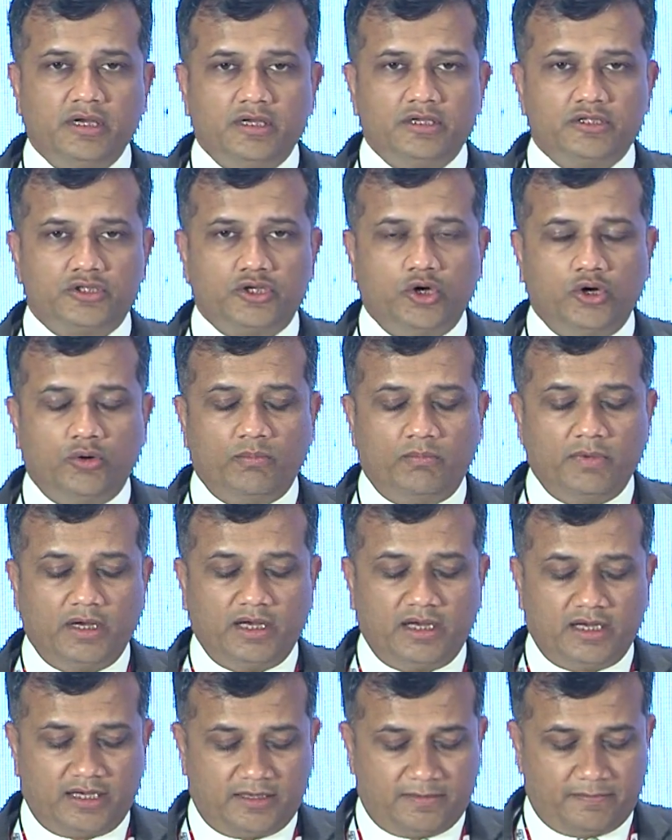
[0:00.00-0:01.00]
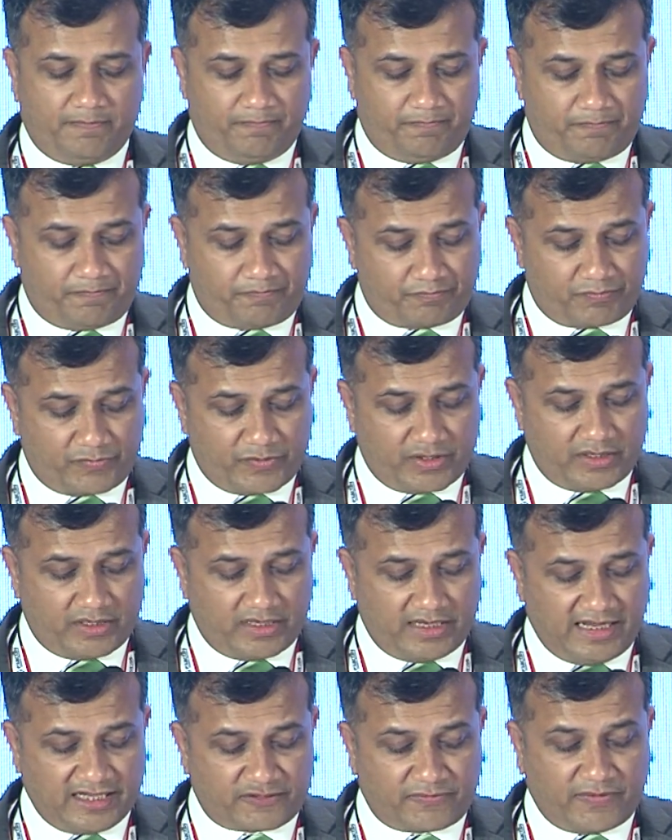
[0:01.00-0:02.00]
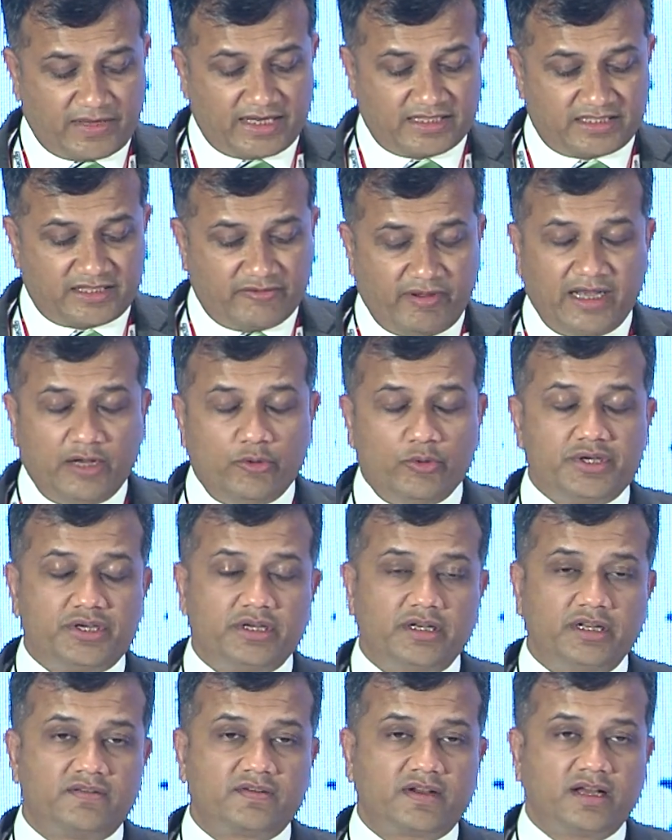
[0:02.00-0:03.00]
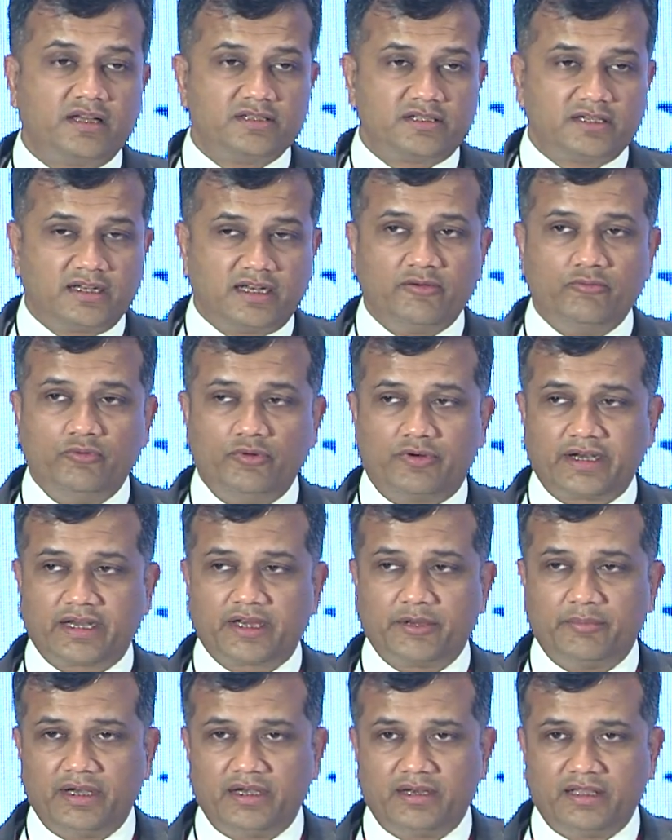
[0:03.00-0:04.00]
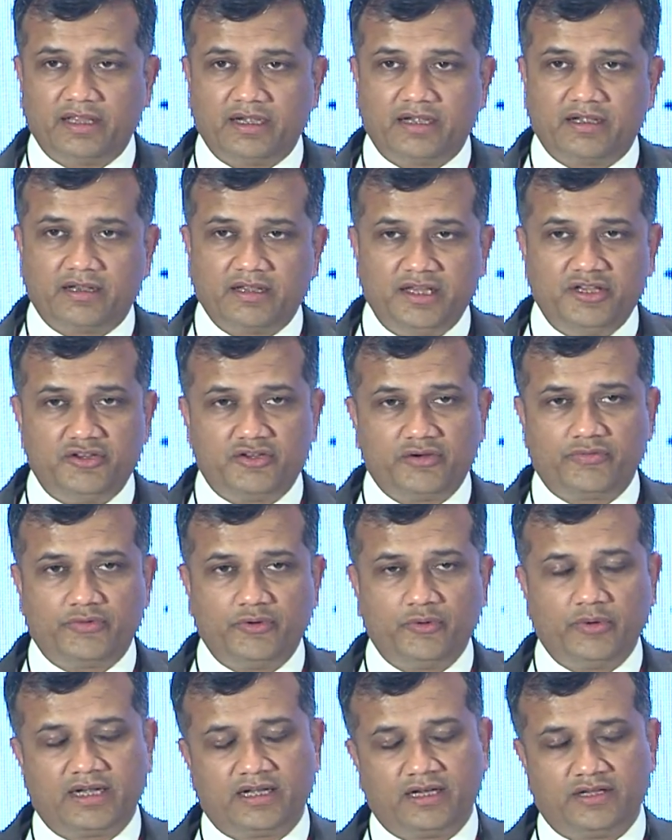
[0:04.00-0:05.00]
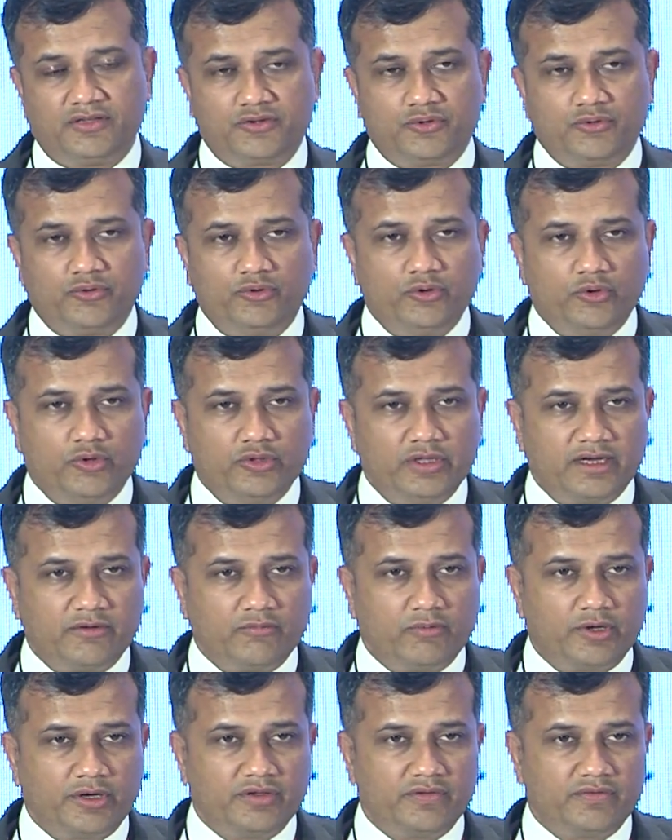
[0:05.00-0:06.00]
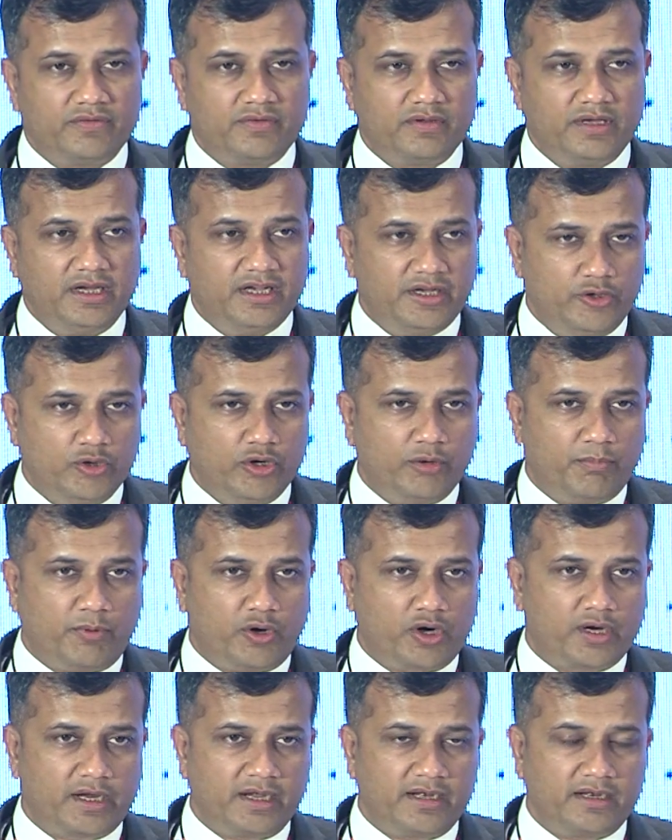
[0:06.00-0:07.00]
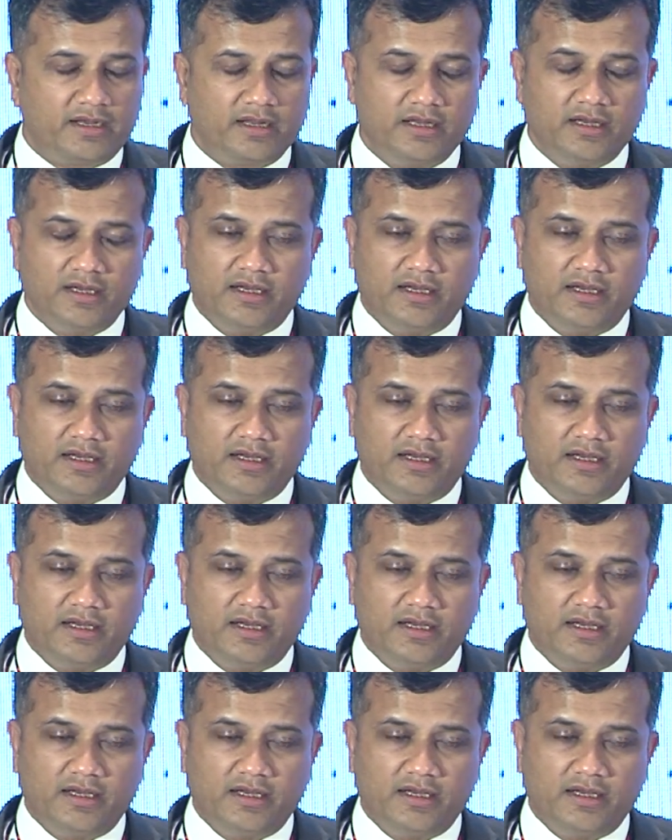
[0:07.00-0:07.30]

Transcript: So as far as the valuation is concerned, I would recommend that each of you at least should know that what is in your pocket.